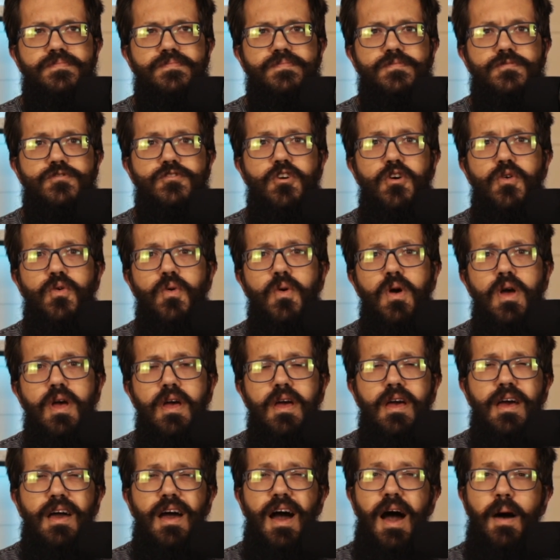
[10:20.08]
So
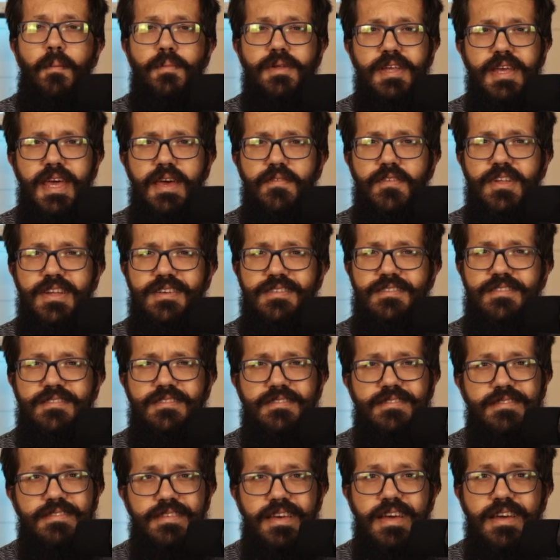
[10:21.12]
I'm gonna give it a
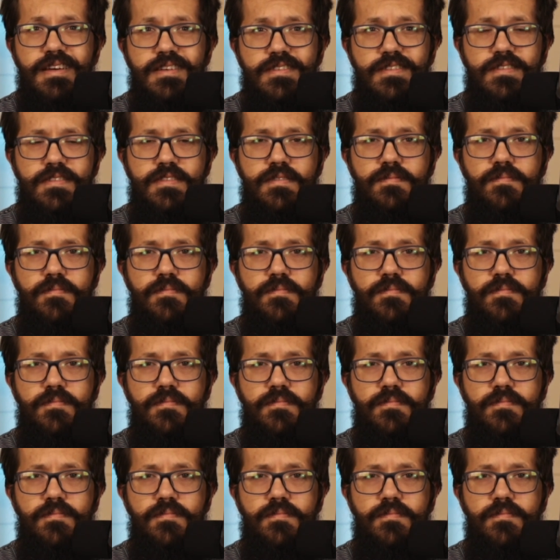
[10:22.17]
6.